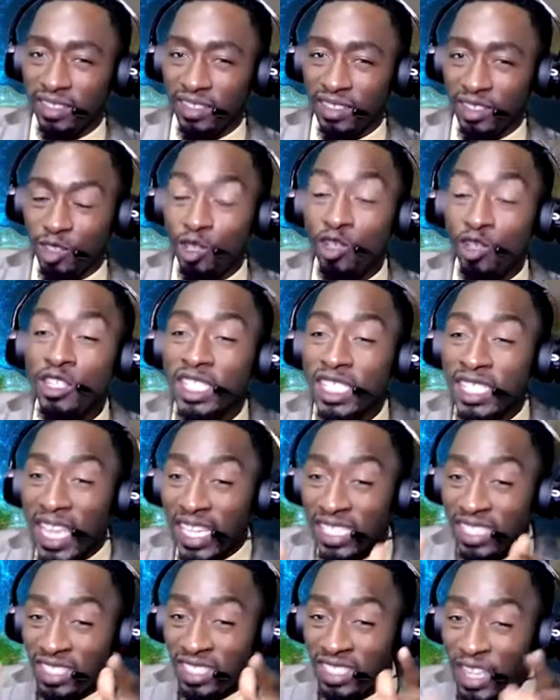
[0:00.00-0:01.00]
So you see,
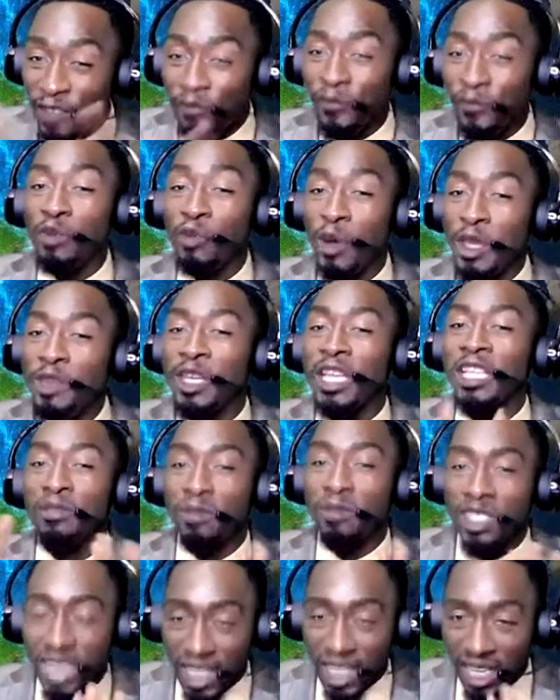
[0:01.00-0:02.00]
there's different way you can
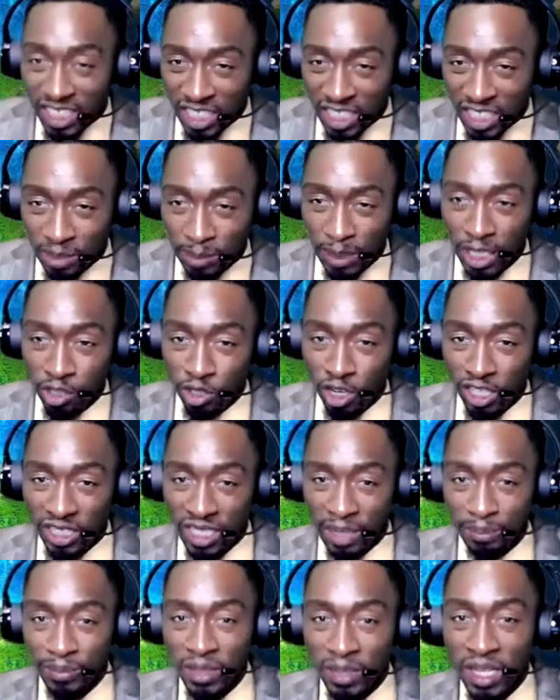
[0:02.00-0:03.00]
select 6 months on your
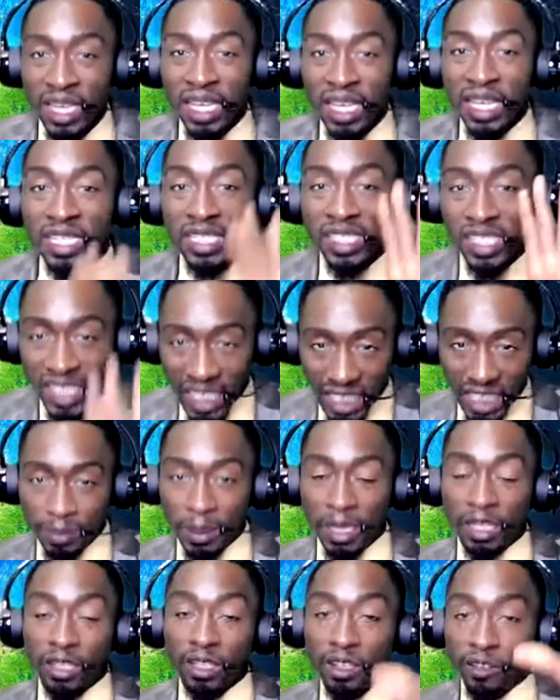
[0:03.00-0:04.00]
exam. 6
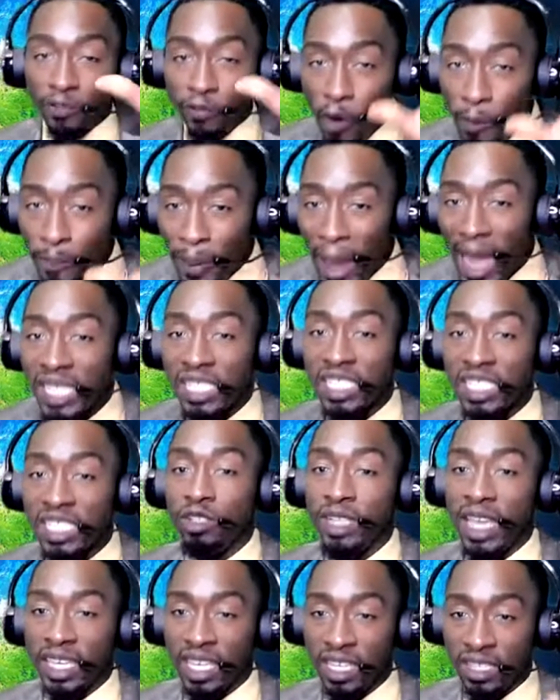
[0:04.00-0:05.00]
months for policy loan,
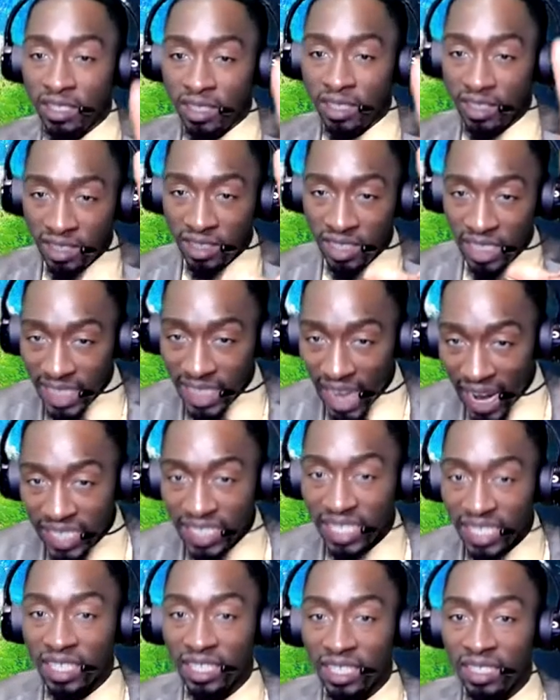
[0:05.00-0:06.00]
they can deny the